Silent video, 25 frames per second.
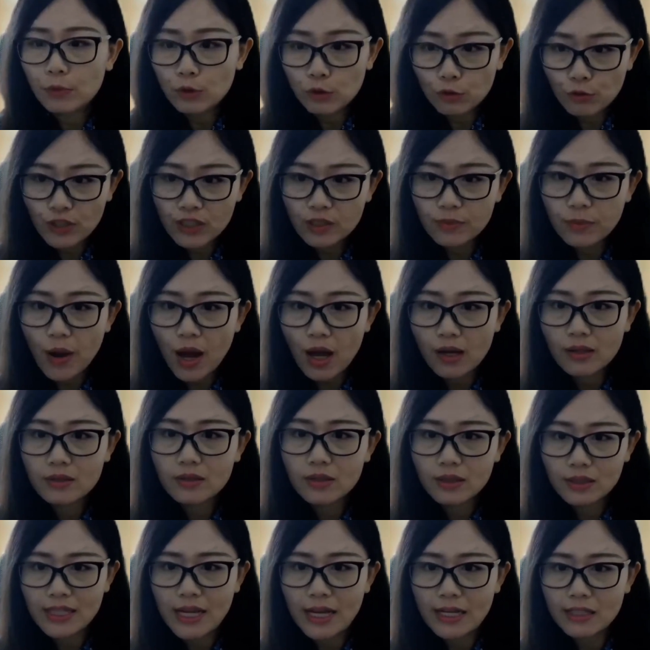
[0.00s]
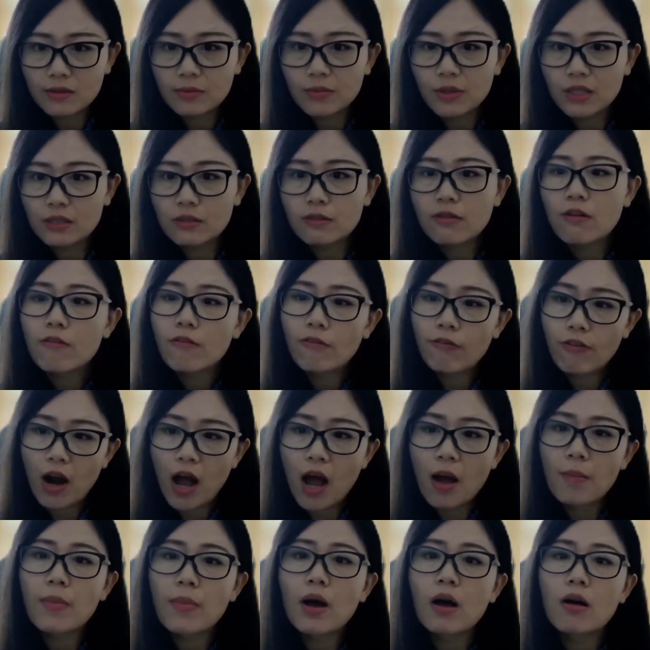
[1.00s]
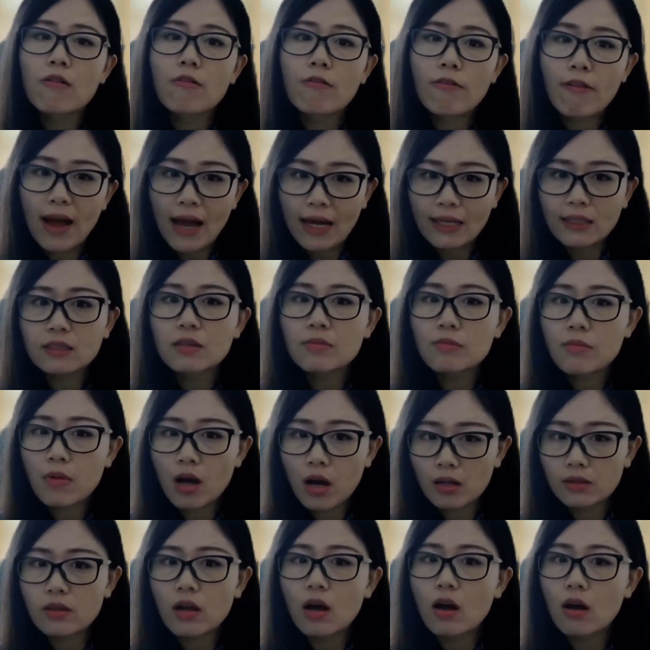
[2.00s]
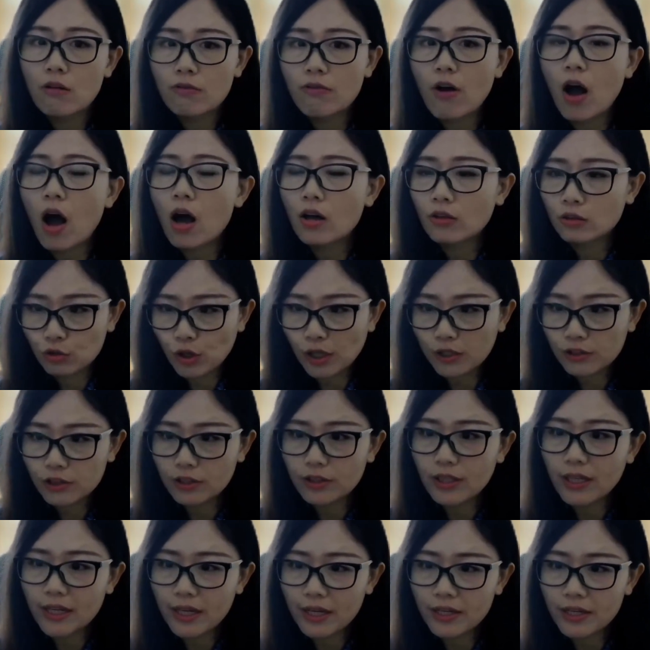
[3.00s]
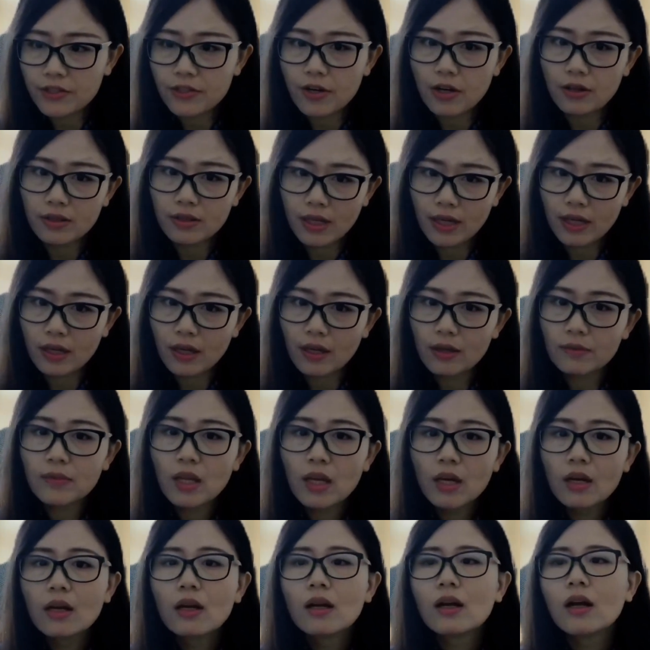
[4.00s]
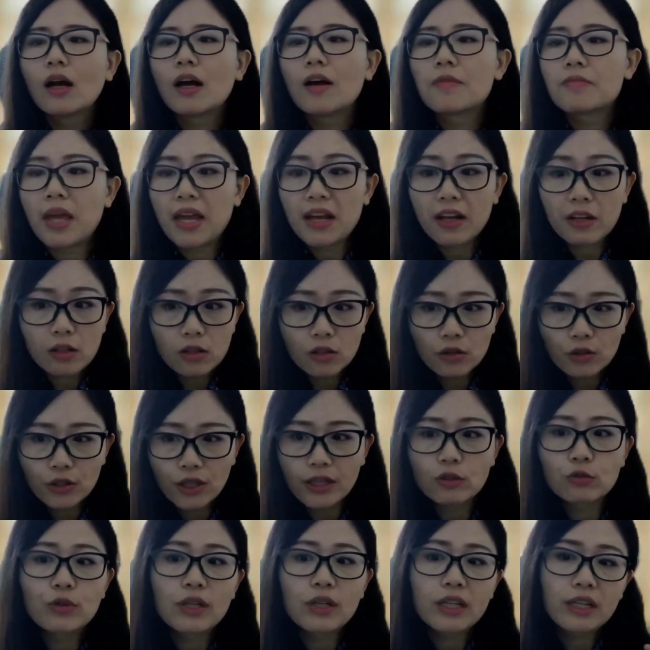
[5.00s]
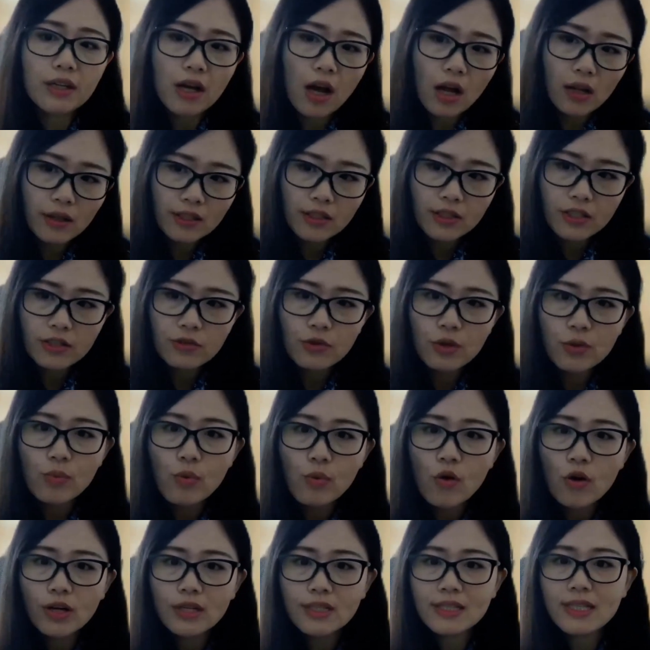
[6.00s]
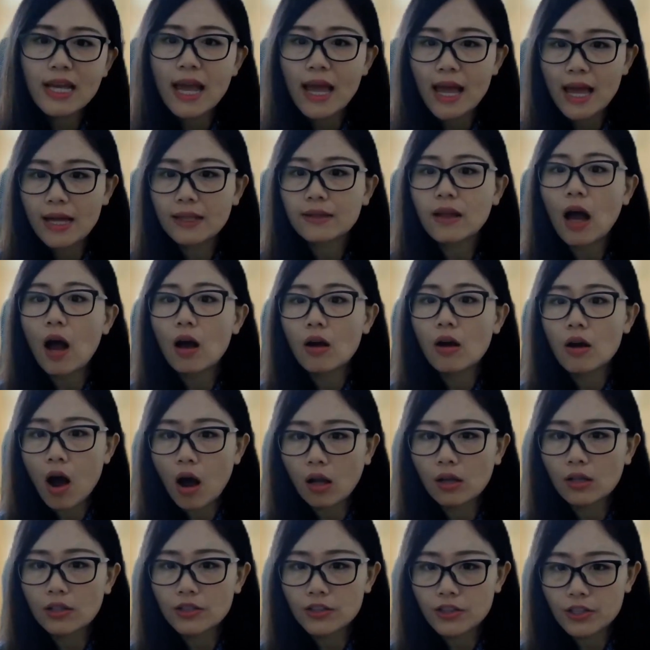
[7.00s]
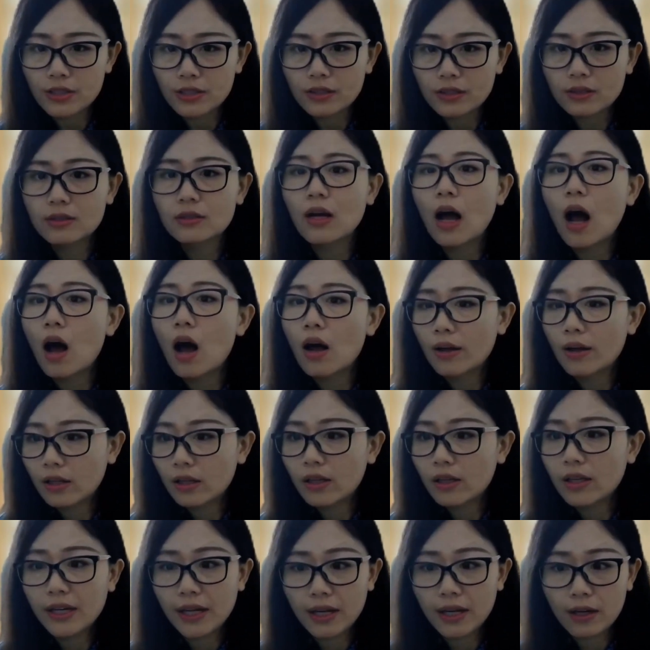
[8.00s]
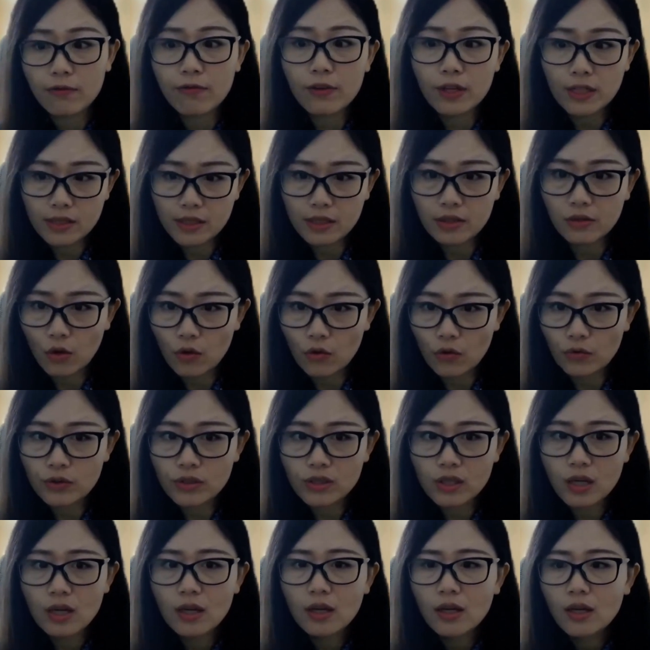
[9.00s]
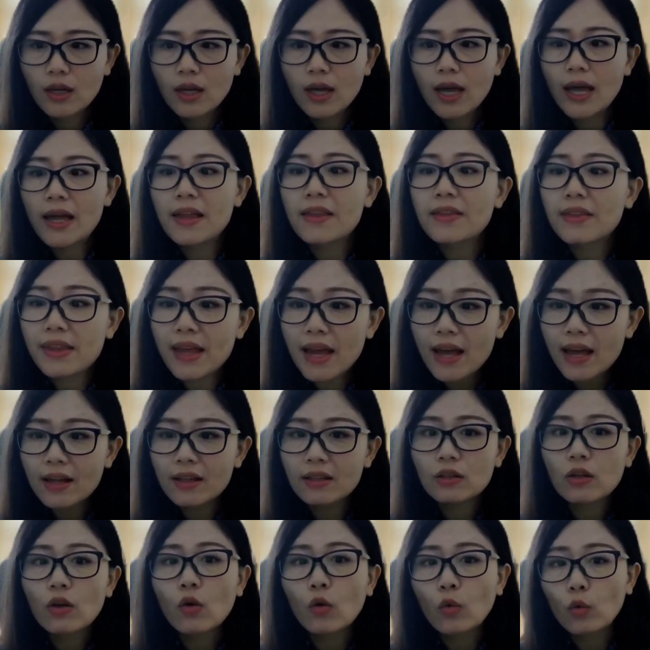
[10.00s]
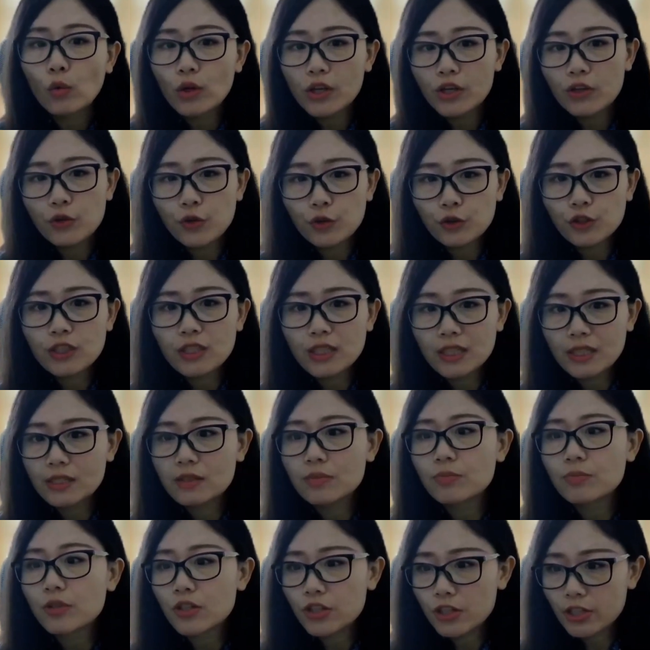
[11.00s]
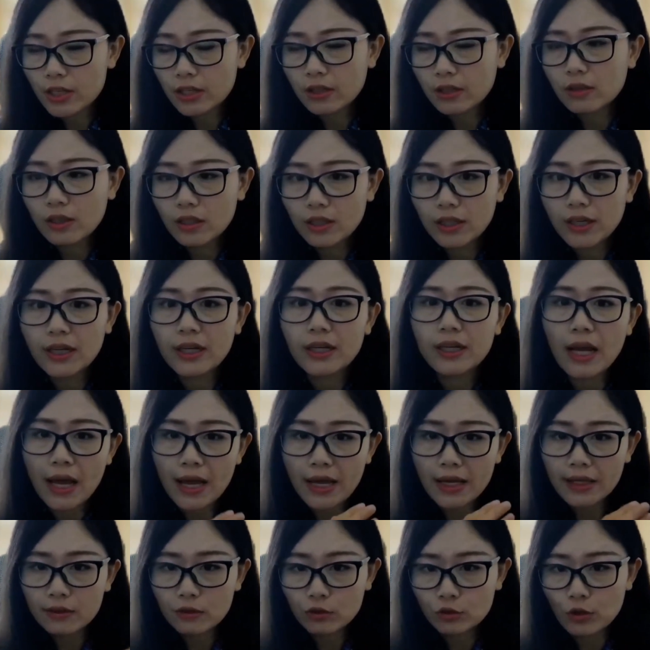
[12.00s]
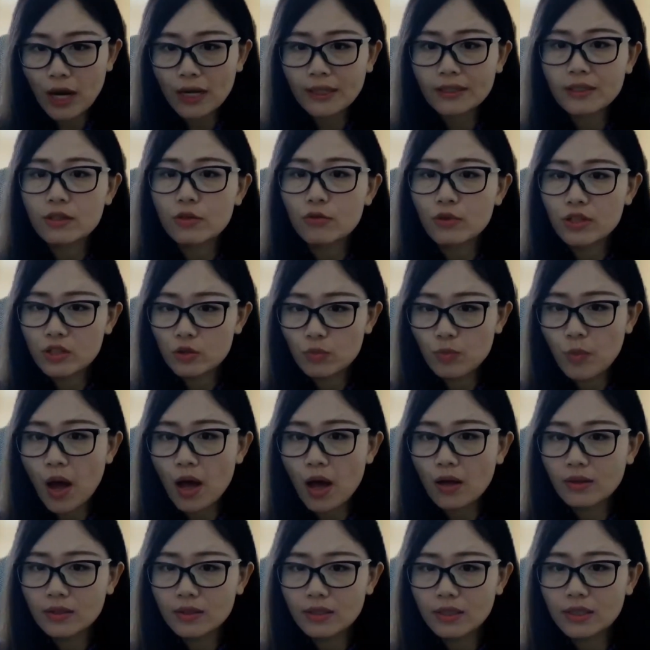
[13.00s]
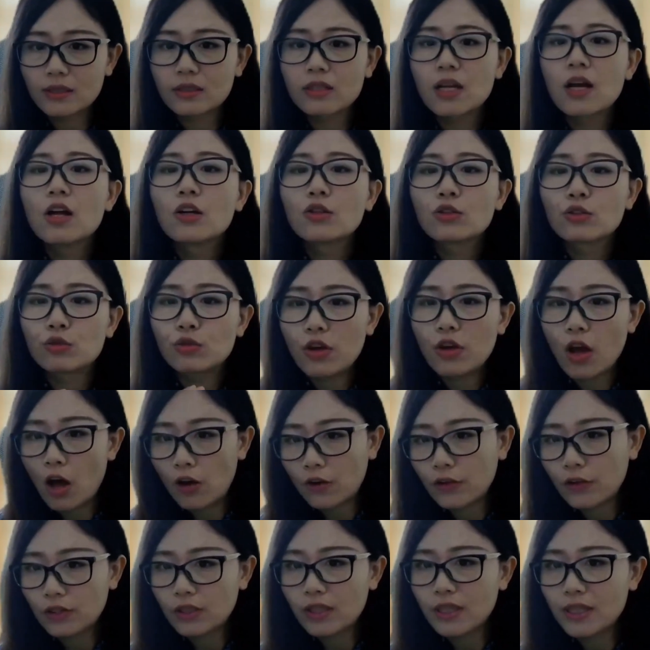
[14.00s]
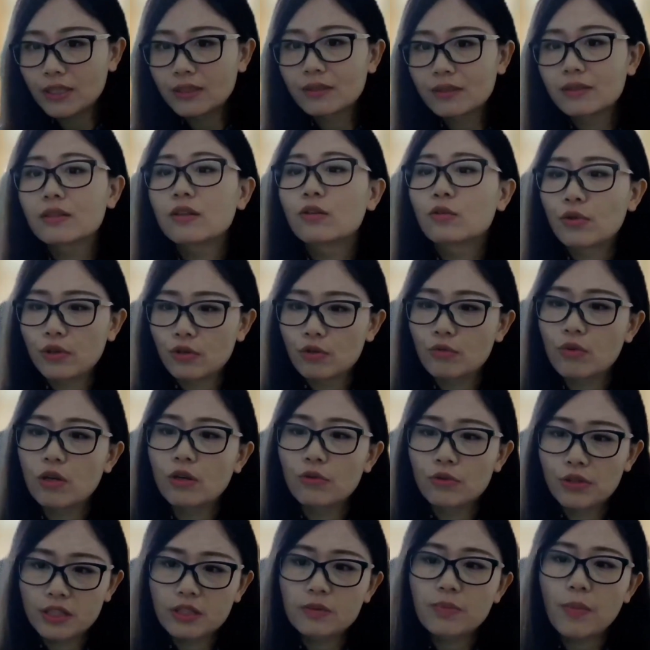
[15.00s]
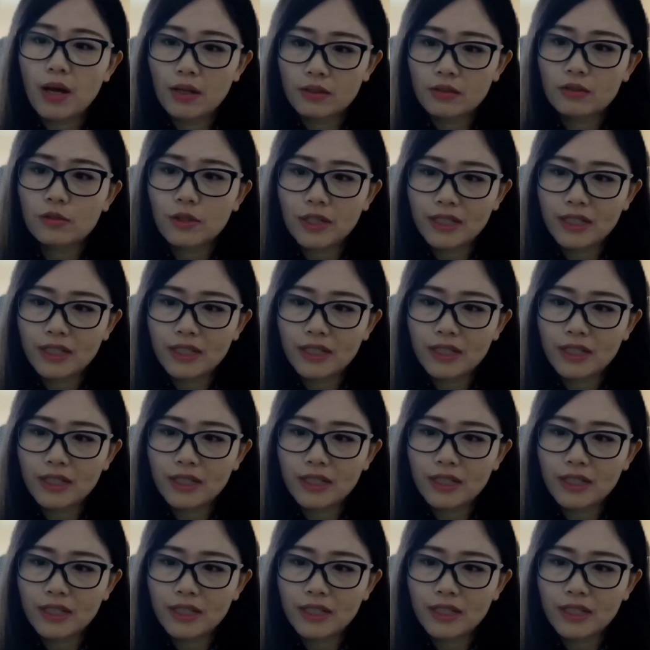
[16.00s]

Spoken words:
response assessments from a vast amount of unstructured EHR data, including radiology reports and oncologist clinic visit notes. And then we use these machine learning extracted responses to calculate the real-world response